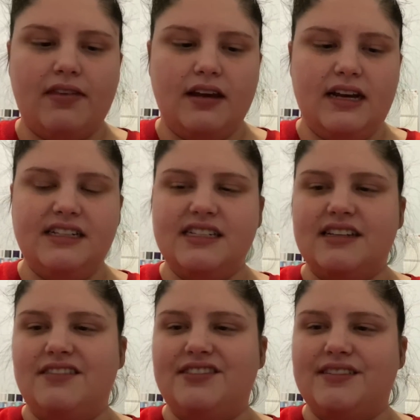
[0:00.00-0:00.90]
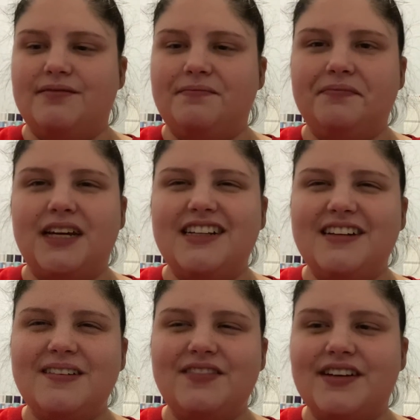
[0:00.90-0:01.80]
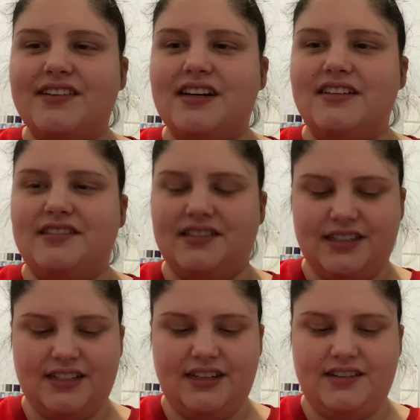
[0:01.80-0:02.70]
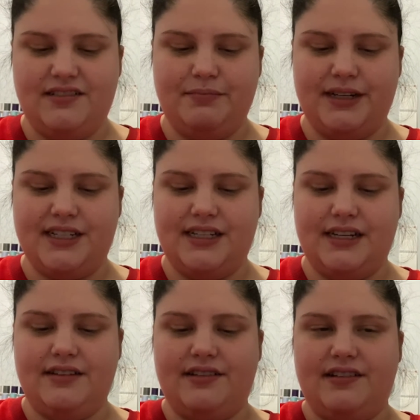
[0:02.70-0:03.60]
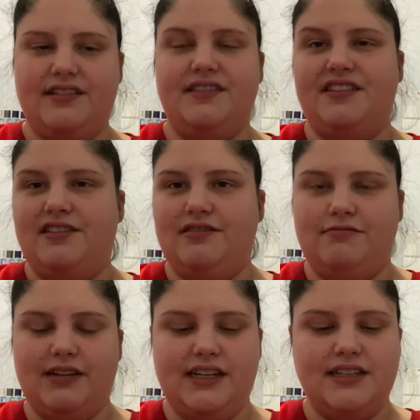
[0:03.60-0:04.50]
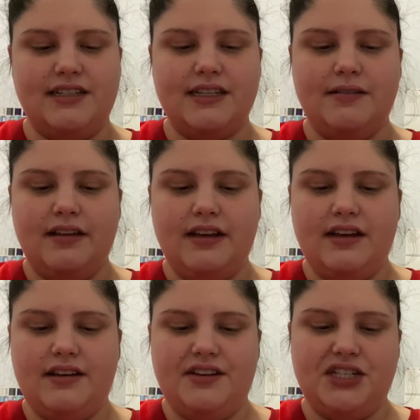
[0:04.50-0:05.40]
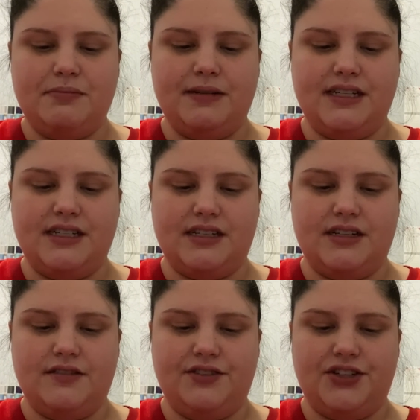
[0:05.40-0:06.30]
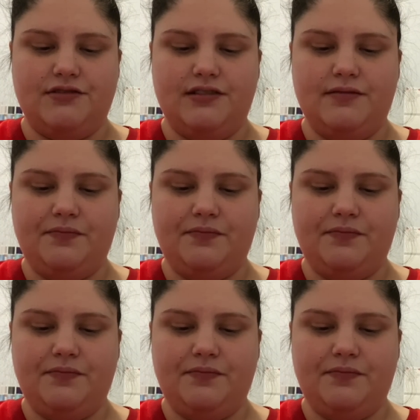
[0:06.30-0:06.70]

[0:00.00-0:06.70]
I just love it. I love how the colors, you know, mix together in their own ways. Each piece is individual.